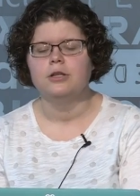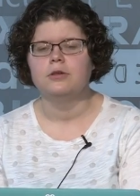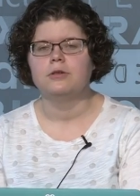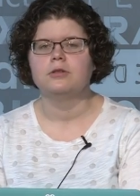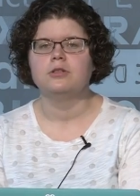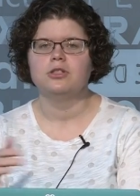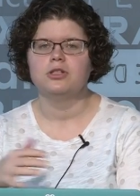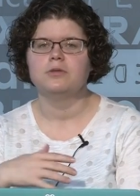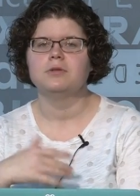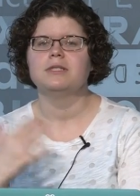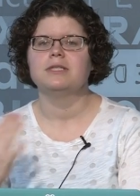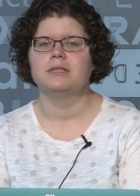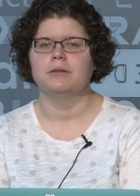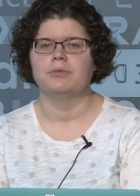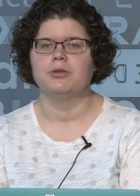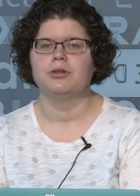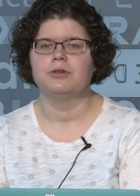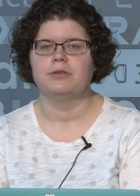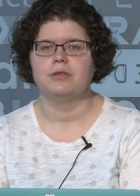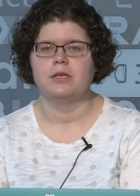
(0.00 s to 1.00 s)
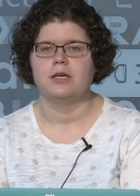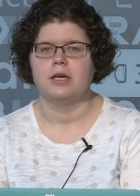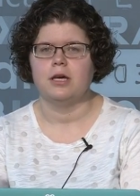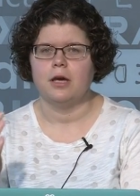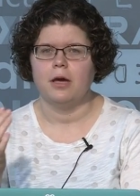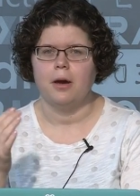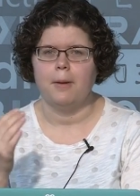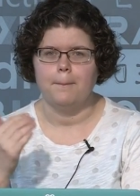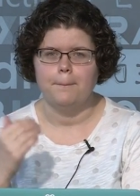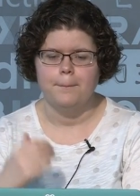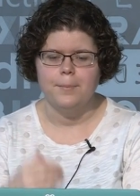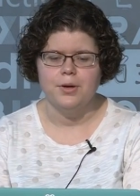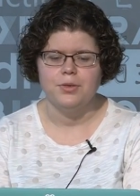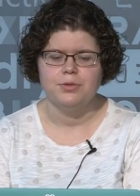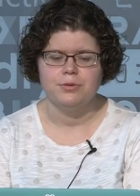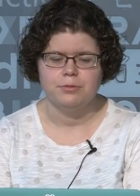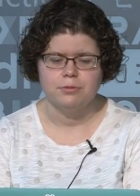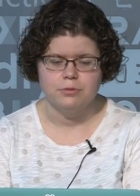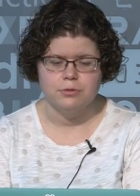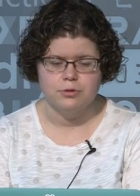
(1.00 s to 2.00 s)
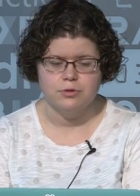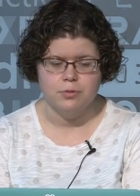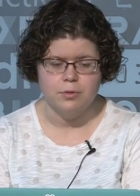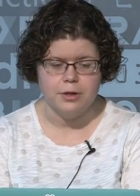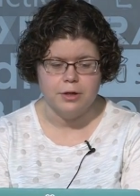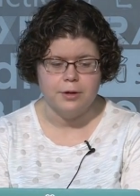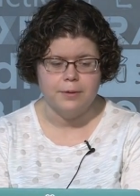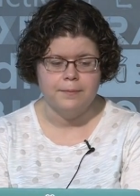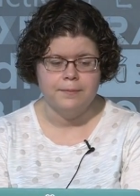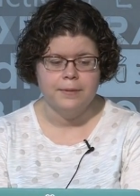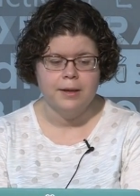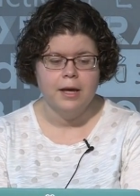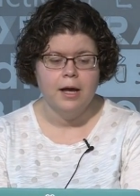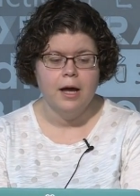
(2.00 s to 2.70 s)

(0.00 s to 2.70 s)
you can do a similar thing, but through Twitter.